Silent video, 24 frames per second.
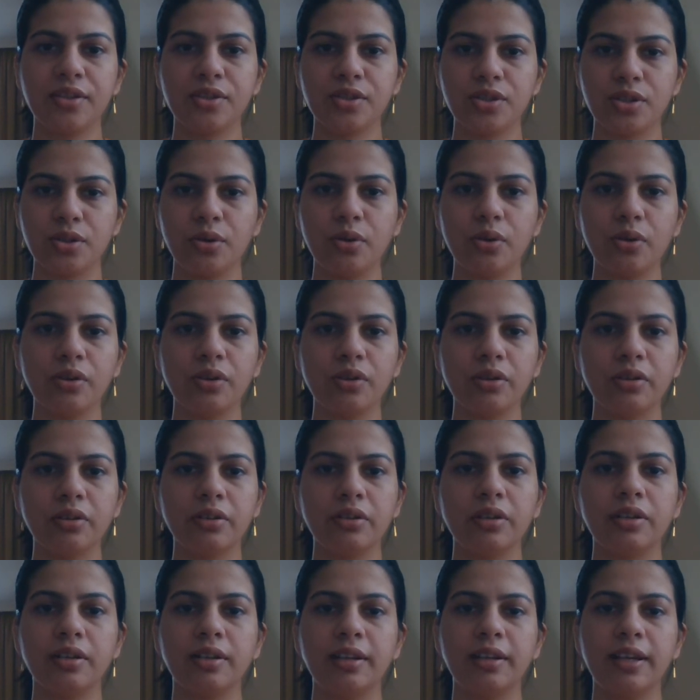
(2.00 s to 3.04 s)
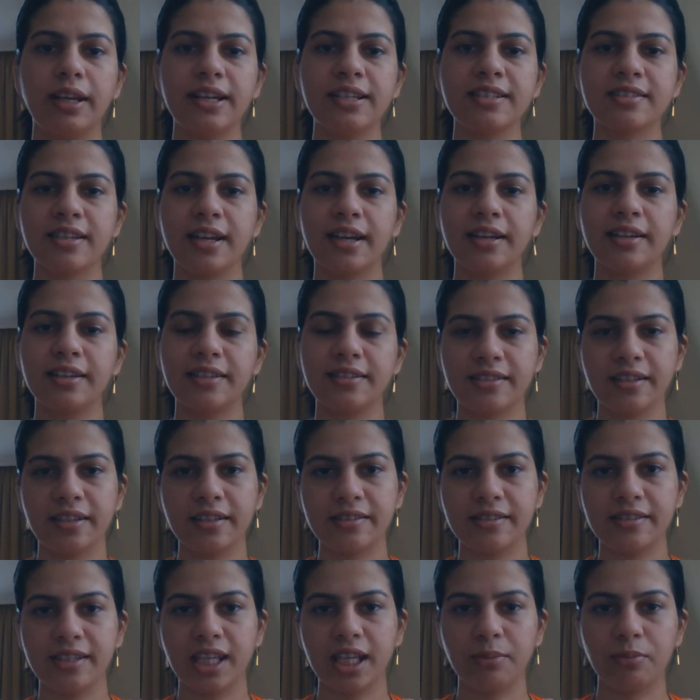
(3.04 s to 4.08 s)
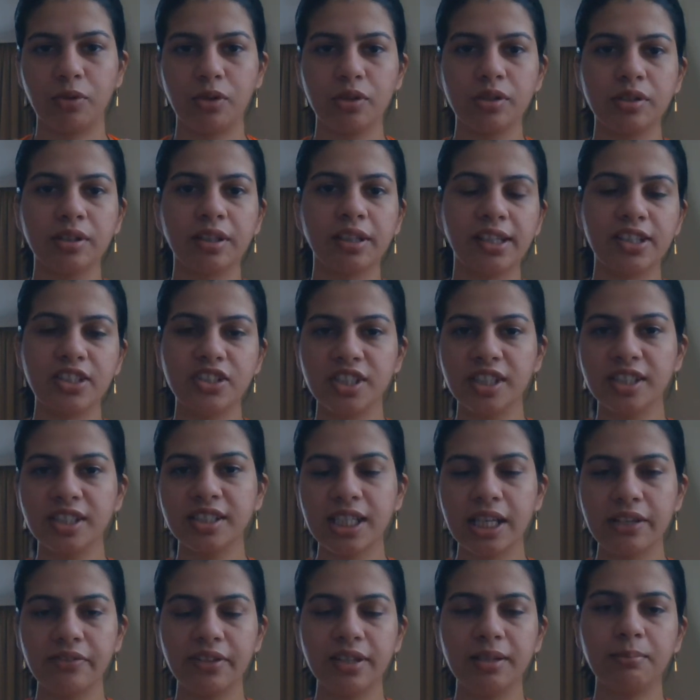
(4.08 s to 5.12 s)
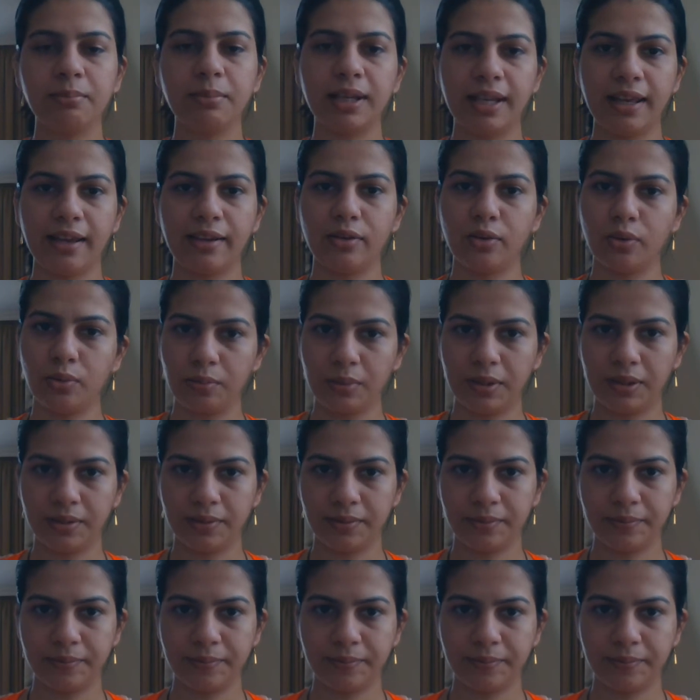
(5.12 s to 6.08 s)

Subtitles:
So, let's start discussing about conjunctival melanoma.